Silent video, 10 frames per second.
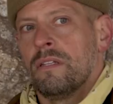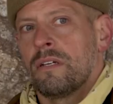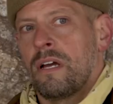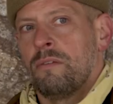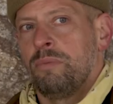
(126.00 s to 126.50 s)

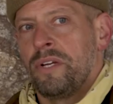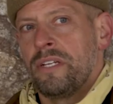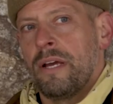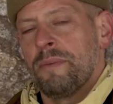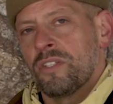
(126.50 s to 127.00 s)
the, kind of
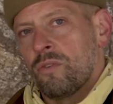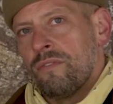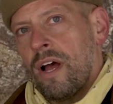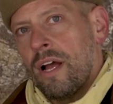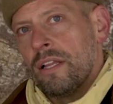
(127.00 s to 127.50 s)
pandemic
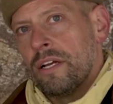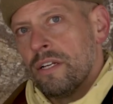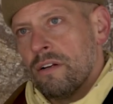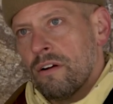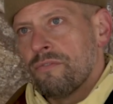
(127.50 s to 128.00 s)
sort of
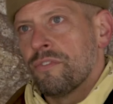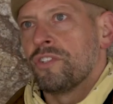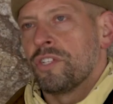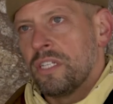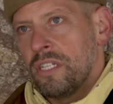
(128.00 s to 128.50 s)
highlighted our
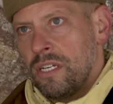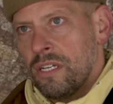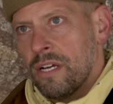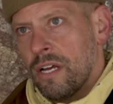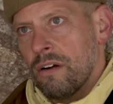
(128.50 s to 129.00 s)
fragility
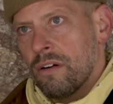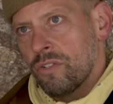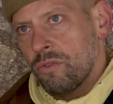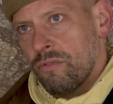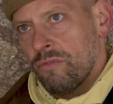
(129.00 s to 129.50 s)
and our
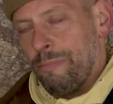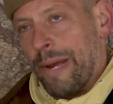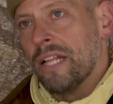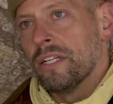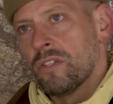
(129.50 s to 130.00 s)
sort of
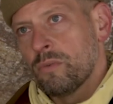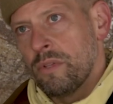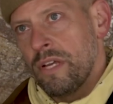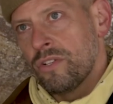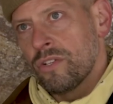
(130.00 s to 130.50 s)
balance
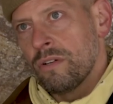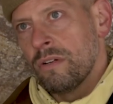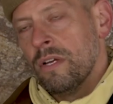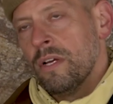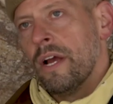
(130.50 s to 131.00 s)
with nature
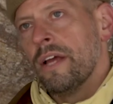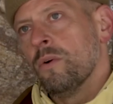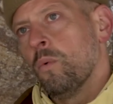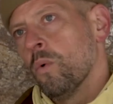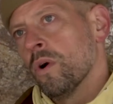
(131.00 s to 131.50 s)

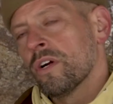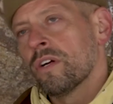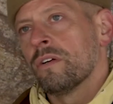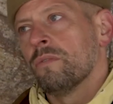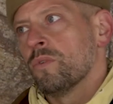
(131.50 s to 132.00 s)
and the work
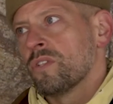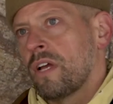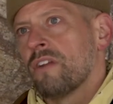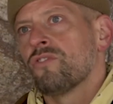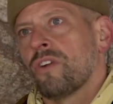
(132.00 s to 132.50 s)
was
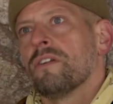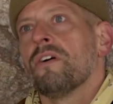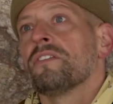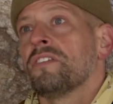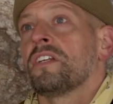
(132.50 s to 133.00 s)
kind of trying to
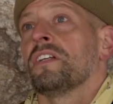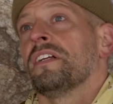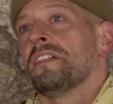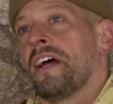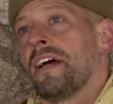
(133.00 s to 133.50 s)

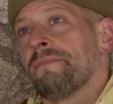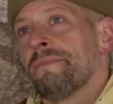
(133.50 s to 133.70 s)
articulate that.